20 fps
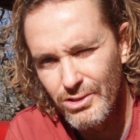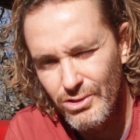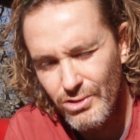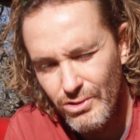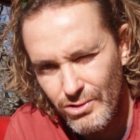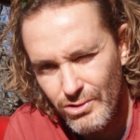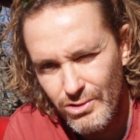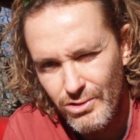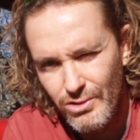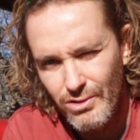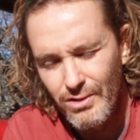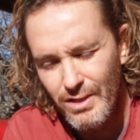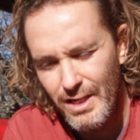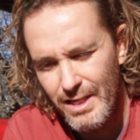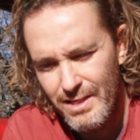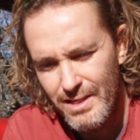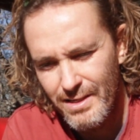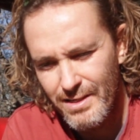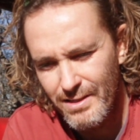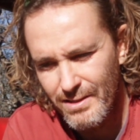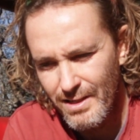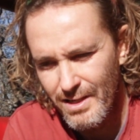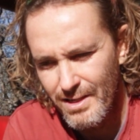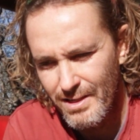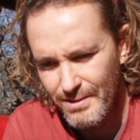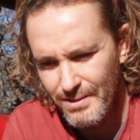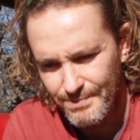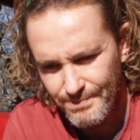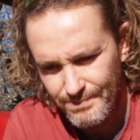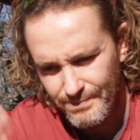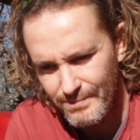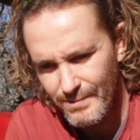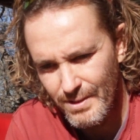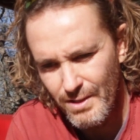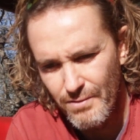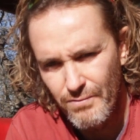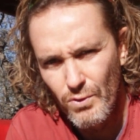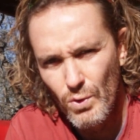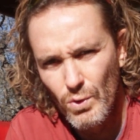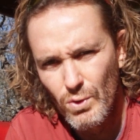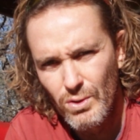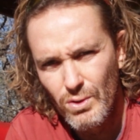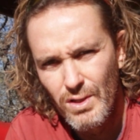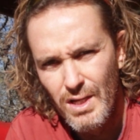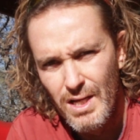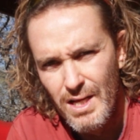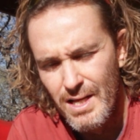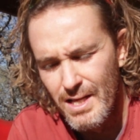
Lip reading: to clear the fuel.